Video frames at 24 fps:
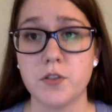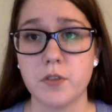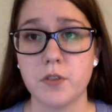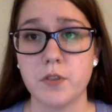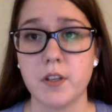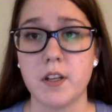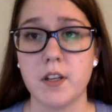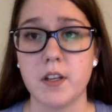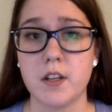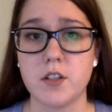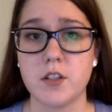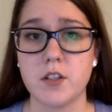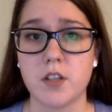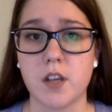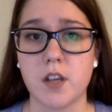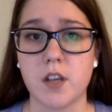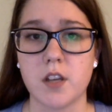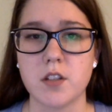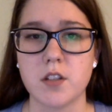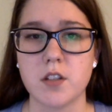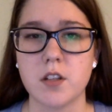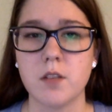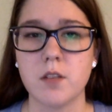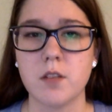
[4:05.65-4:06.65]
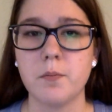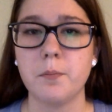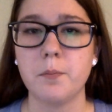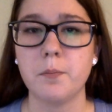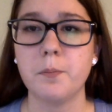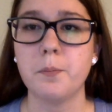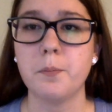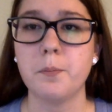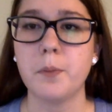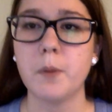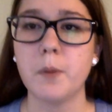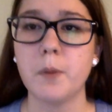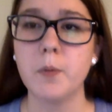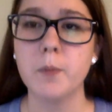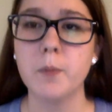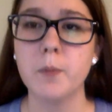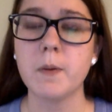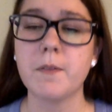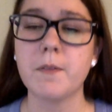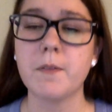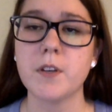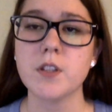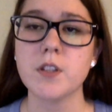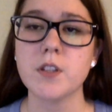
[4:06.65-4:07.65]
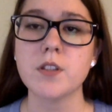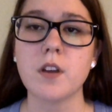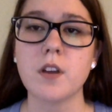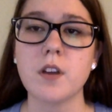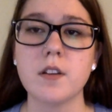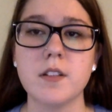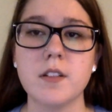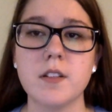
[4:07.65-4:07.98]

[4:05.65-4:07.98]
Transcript: treaty education, but when we first started